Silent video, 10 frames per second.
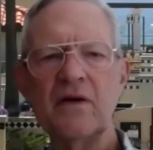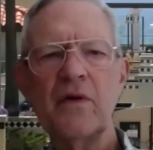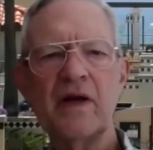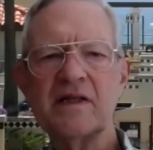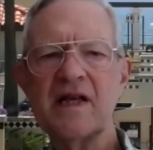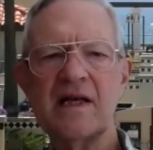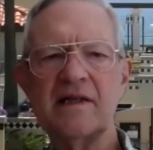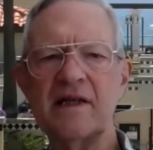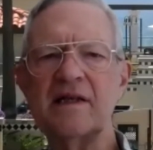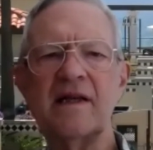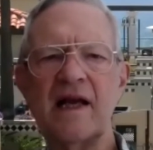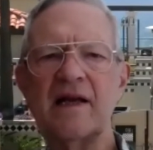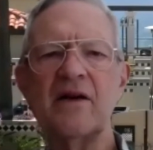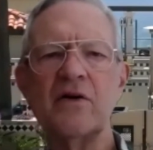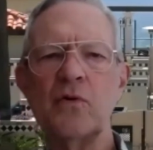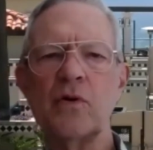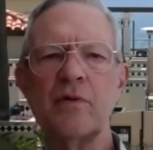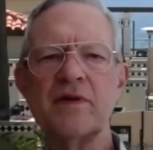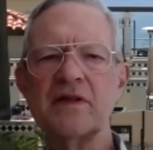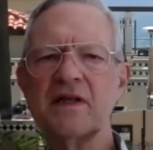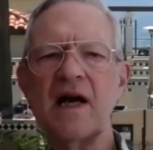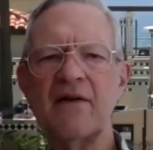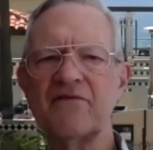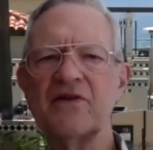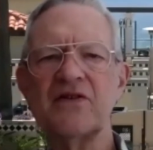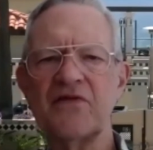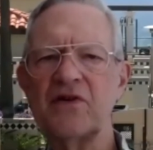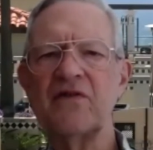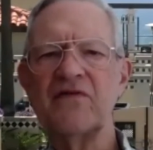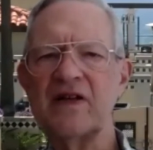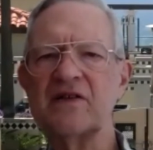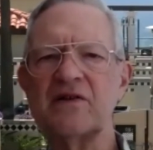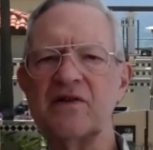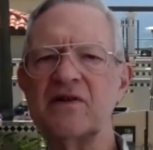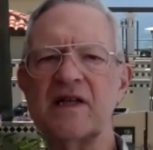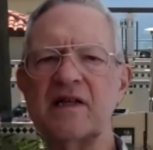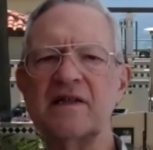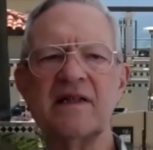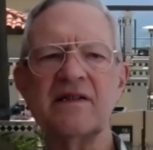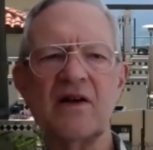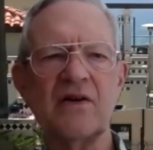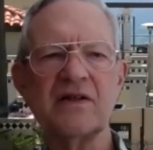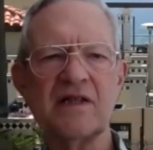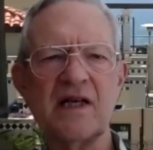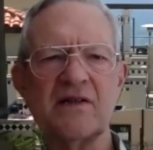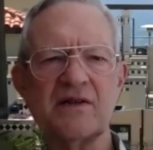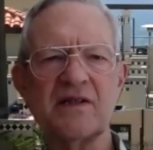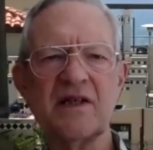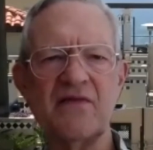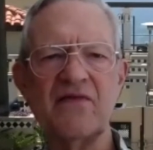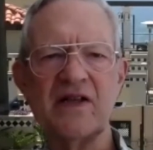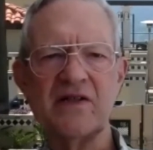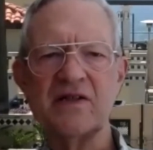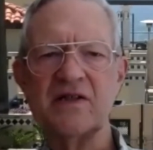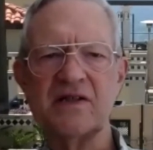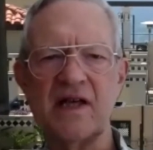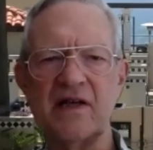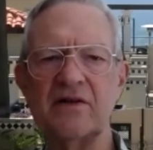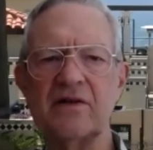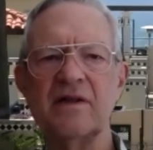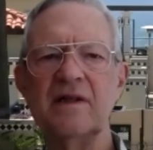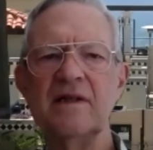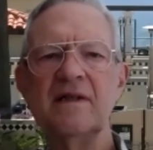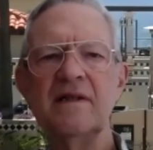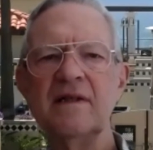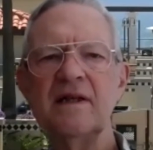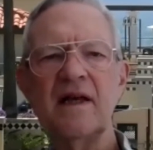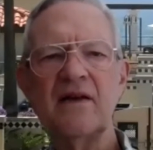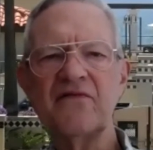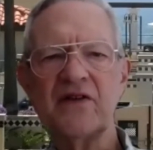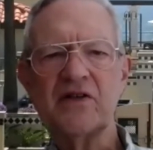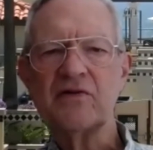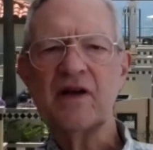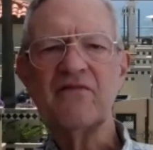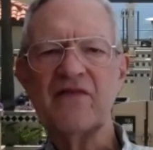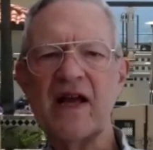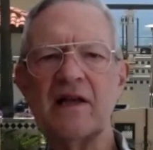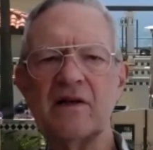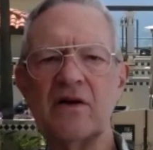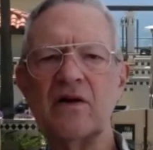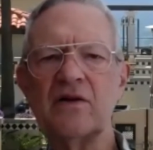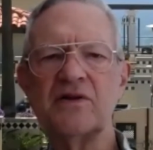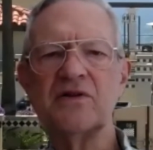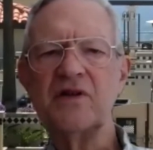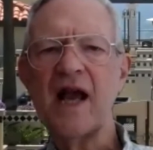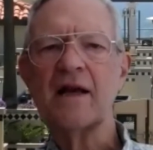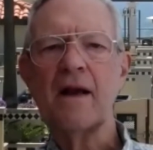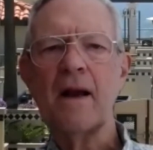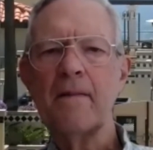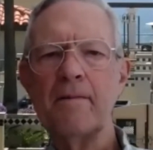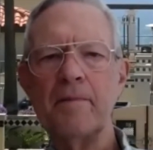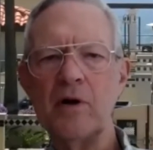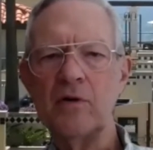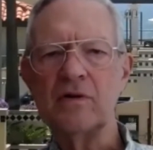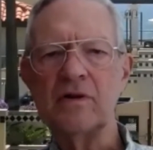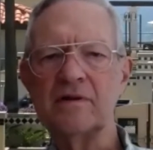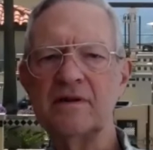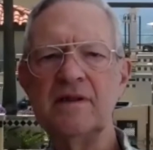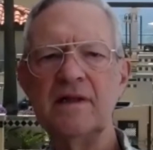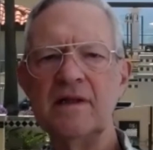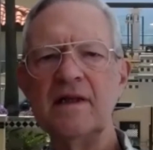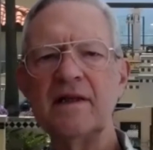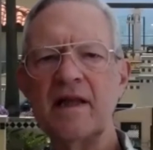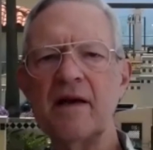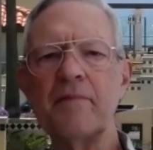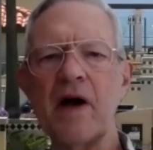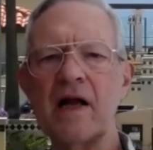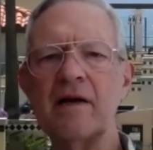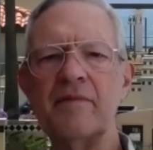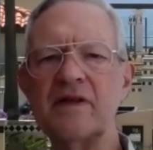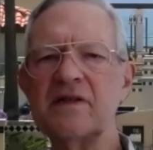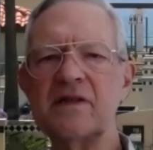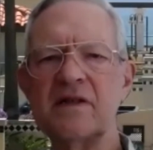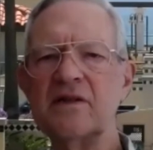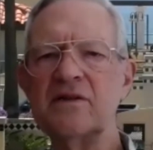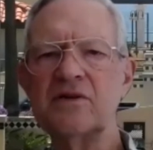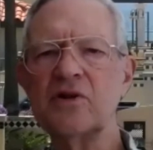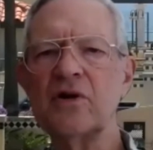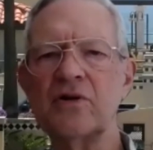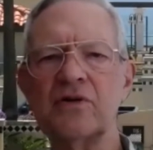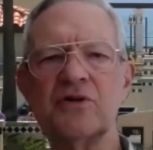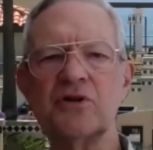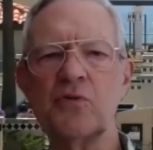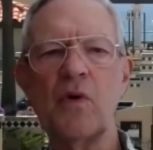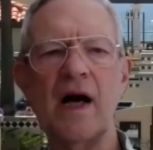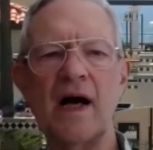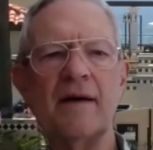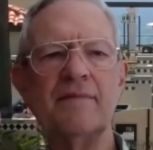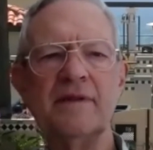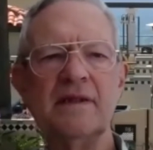We attended an enormous conference for investors held at the Los Angeles Convention Center and featuring Vanguard's Jack Bogle, the eponymous Charles Schwab,